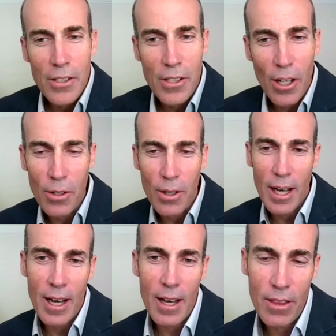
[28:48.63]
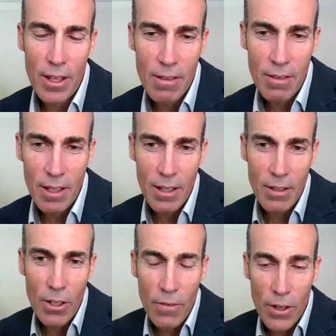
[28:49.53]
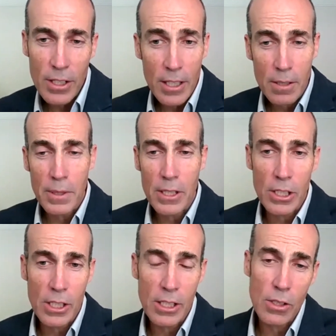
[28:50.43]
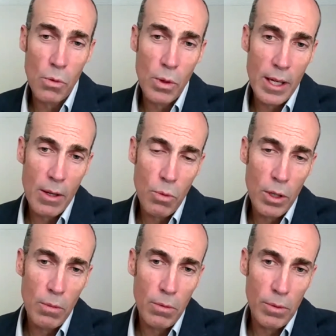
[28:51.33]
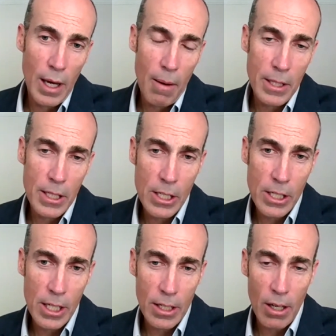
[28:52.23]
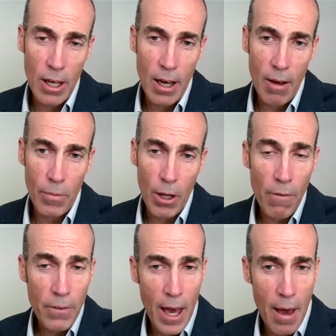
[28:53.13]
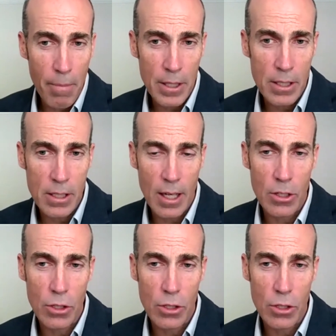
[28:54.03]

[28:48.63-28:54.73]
So the university's position is that we will be teaching off campus